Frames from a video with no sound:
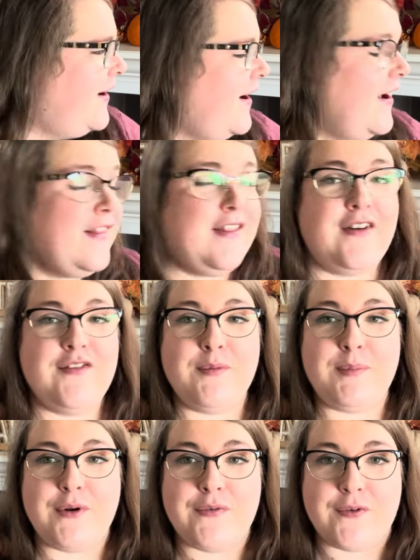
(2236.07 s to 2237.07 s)
I love the
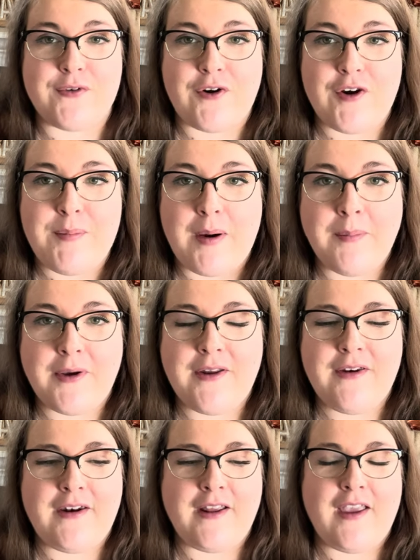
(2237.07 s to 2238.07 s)
beautiful starry
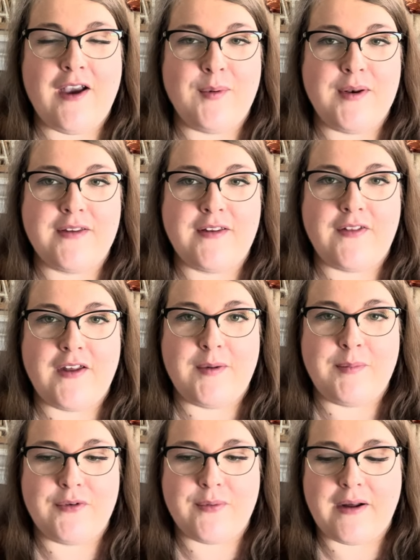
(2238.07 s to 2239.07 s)
pumpkin and I can't wait to set that
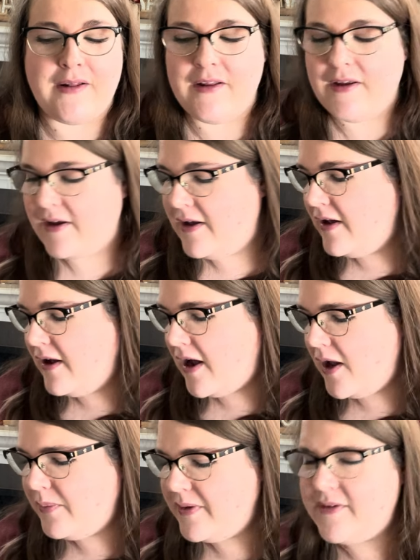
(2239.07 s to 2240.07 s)
up as well.
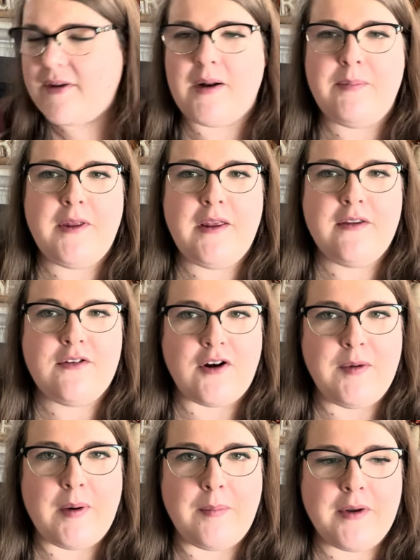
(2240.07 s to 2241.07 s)
I will set up the
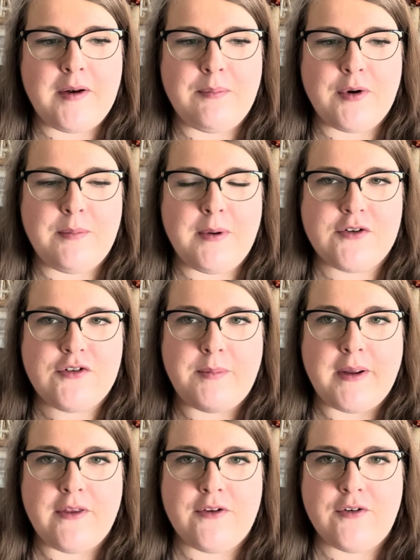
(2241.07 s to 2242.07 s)
starry pumpkin and put a picture on
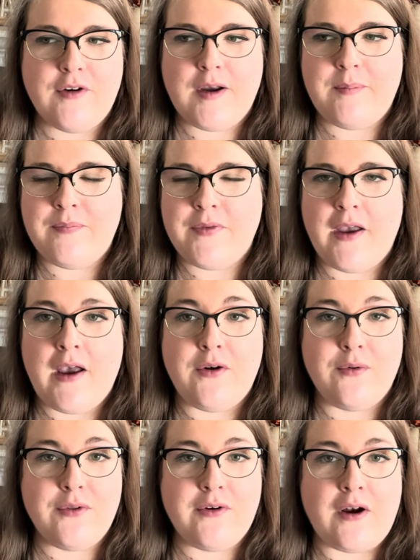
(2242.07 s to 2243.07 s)
my Instagram at
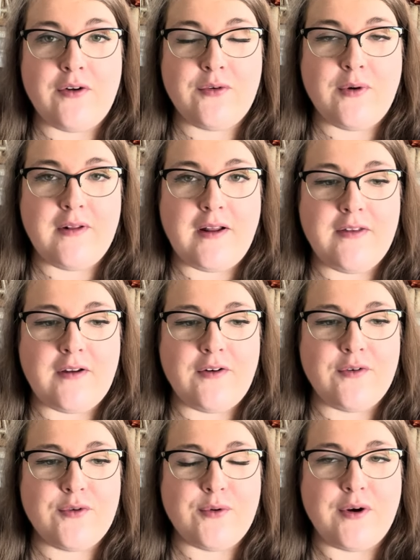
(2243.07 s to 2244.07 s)
northern underscore lights
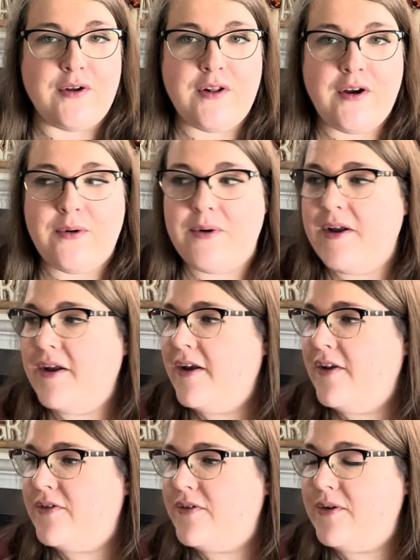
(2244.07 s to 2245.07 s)
underscore glow.
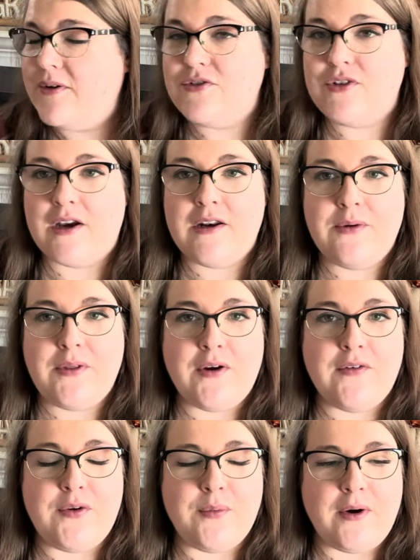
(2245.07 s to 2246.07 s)
So you can check it out there
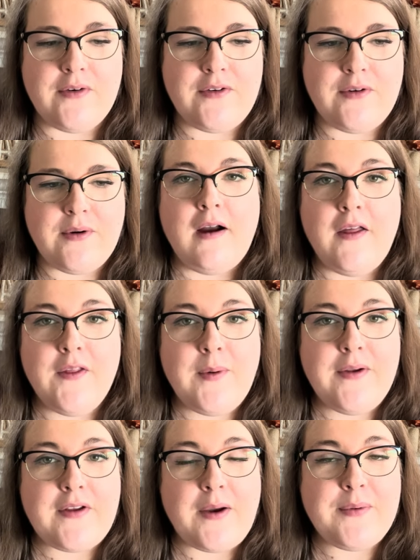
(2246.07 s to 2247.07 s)
if you want to.
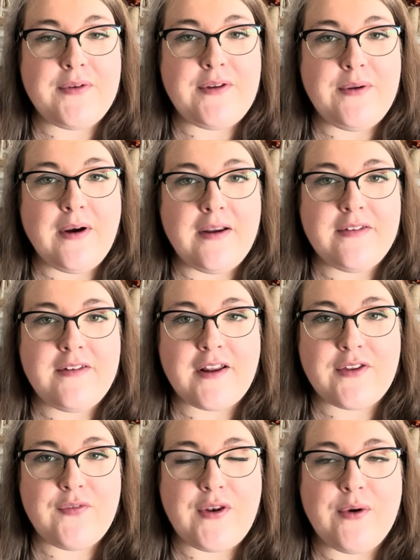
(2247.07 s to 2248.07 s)
Otherwise, I will see you guys in the
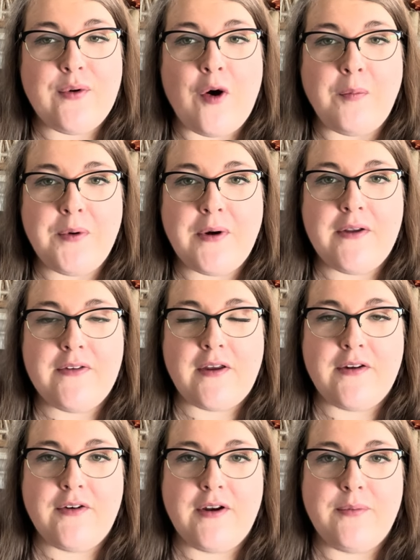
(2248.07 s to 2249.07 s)
next video. Hope you guys
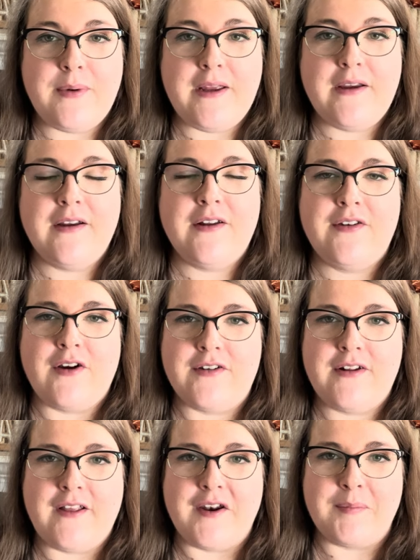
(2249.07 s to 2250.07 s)
had a great week. Talk to
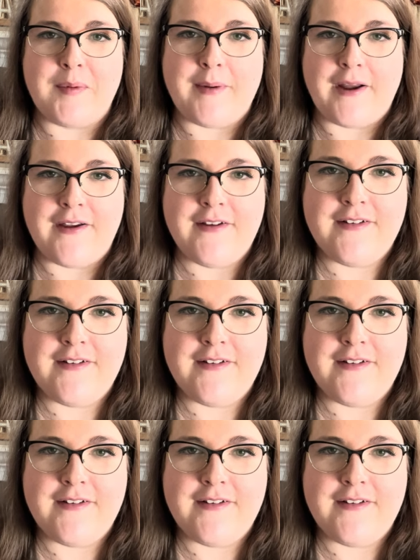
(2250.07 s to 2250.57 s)
you later. Bye-bye.